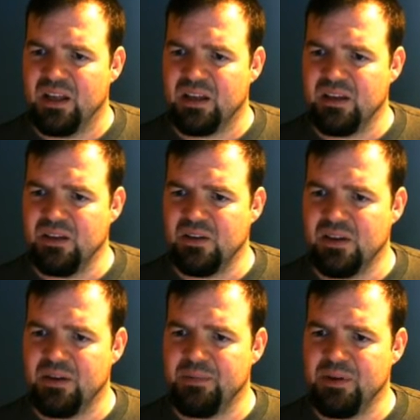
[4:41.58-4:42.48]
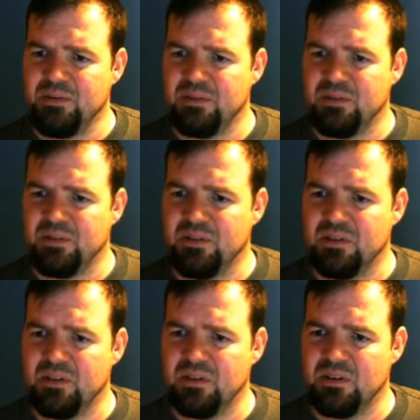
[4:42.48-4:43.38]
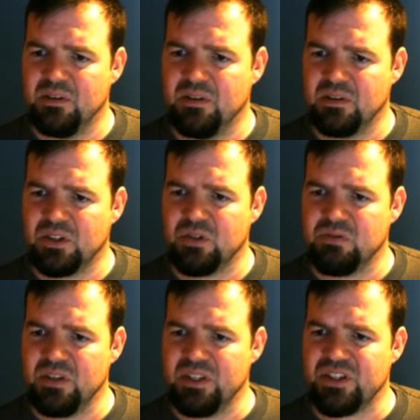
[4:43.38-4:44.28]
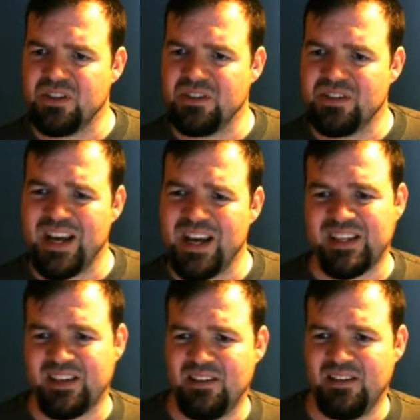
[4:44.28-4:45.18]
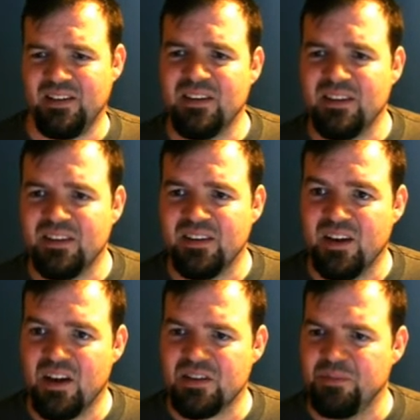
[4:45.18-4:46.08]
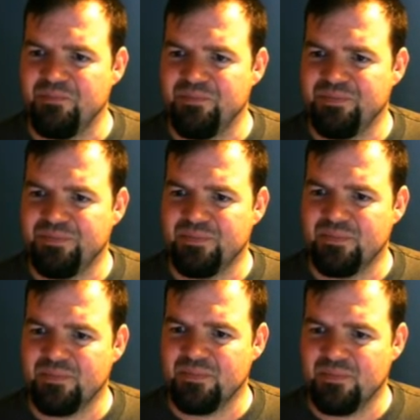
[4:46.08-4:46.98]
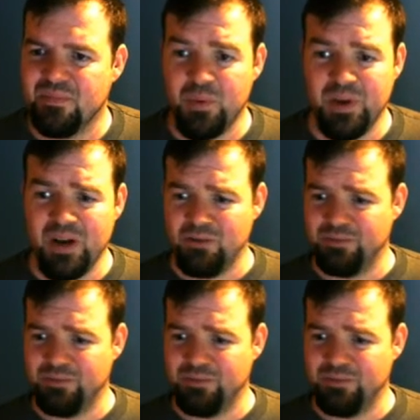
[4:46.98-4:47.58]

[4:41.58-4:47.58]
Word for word: Can you get him out? Crunch. Psych! Awesome. There we go.